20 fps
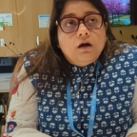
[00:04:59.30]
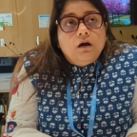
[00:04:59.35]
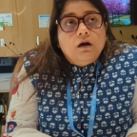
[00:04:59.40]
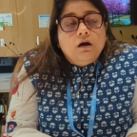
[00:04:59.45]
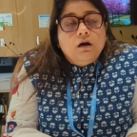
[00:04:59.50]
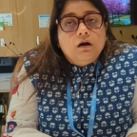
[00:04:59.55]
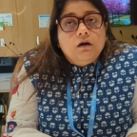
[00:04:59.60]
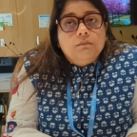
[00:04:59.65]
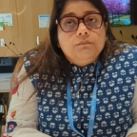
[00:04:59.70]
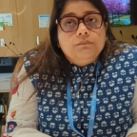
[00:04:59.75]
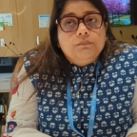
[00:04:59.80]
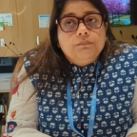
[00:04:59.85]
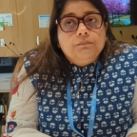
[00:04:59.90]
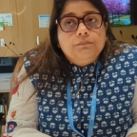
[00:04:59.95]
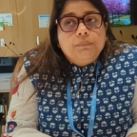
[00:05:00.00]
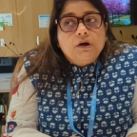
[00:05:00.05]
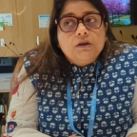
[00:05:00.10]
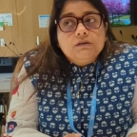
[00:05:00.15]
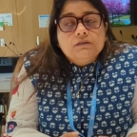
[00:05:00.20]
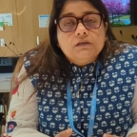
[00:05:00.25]
Uh,
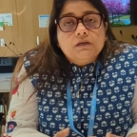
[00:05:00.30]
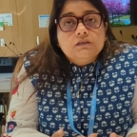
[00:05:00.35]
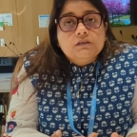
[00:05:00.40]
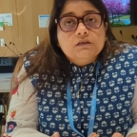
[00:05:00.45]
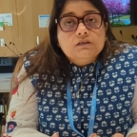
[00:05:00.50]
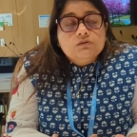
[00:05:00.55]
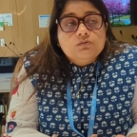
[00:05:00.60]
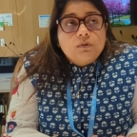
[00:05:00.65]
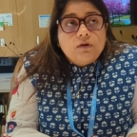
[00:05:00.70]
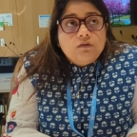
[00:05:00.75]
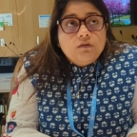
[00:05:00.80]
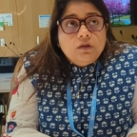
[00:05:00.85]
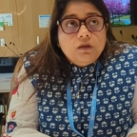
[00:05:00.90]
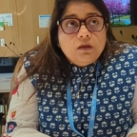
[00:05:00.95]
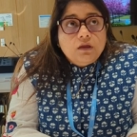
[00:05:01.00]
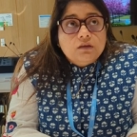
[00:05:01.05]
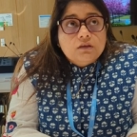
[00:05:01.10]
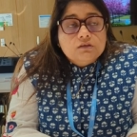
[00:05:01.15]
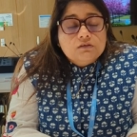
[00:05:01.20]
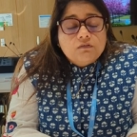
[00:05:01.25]
but it is very
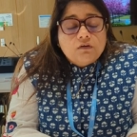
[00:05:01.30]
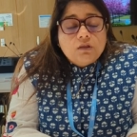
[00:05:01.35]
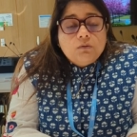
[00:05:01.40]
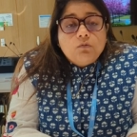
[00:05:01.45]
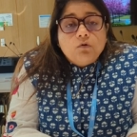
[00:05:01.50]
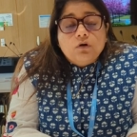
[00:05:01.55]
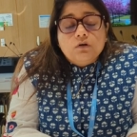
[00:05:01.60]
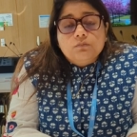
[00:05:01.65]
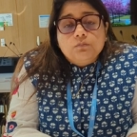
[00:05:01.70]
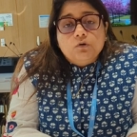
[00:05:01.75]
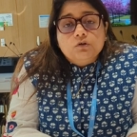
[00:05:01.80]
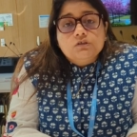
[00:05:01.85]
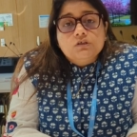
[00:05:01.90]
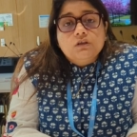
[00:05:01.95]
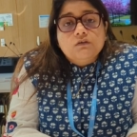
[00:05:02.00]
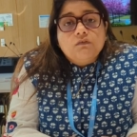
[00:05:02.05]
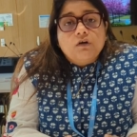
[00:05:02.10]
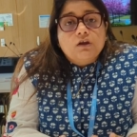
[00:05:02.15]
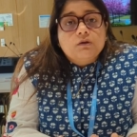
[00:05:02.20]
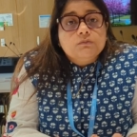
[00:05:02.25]
it is a very
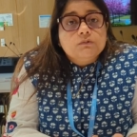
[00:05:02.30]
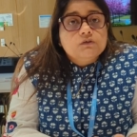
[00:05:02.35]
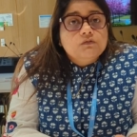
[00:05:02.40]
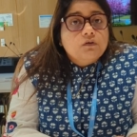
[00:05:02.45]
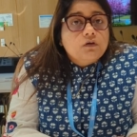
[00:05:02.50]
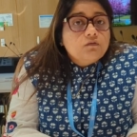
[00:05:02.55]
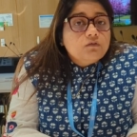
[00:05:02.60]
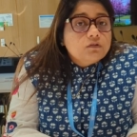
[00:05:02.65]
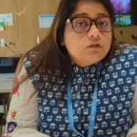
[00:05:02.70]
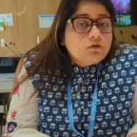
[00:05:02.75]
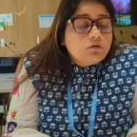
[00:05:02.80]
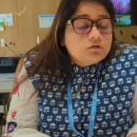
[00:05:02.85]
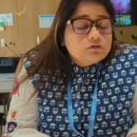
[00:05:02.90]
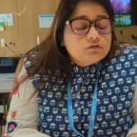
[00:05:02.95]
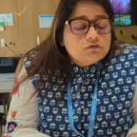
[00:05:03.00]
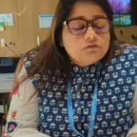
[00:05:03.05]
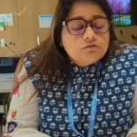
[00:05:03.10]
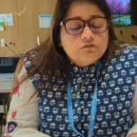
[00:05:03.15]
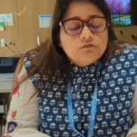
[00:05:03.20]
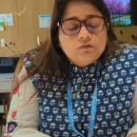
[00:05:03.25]
positive atmosphere with a
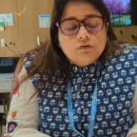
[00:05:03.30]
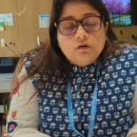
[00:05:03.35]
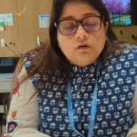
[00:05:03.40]
lot of